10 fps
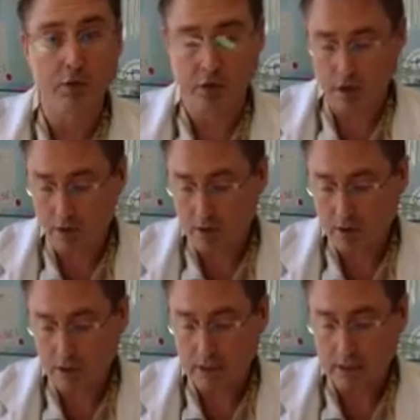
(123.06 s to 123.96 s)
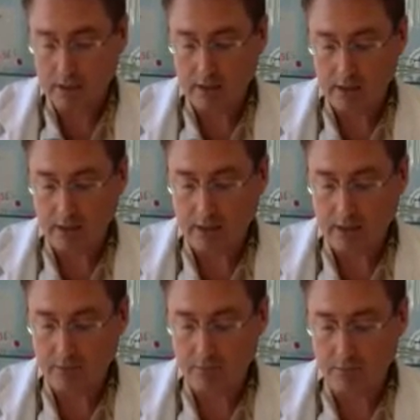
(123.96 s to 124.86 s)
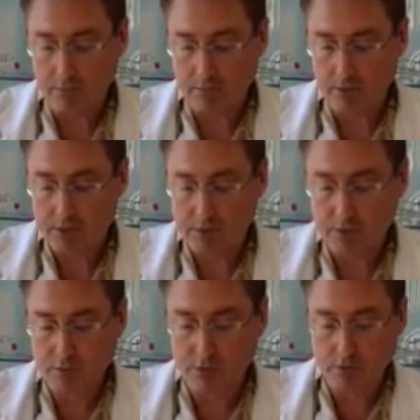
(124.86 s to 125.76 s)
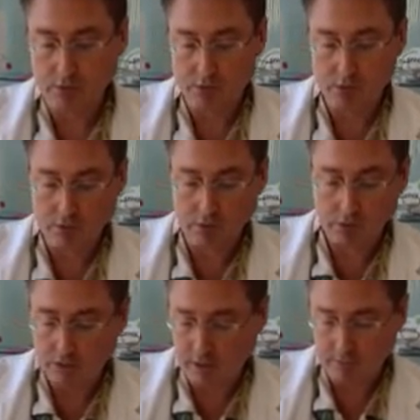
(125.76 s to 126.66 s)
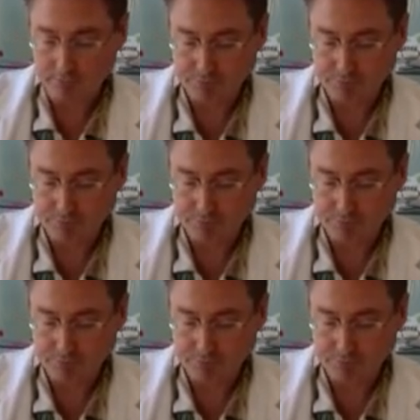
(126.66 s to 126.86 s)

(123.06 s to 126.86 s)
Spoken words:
of your car, also your cooktop.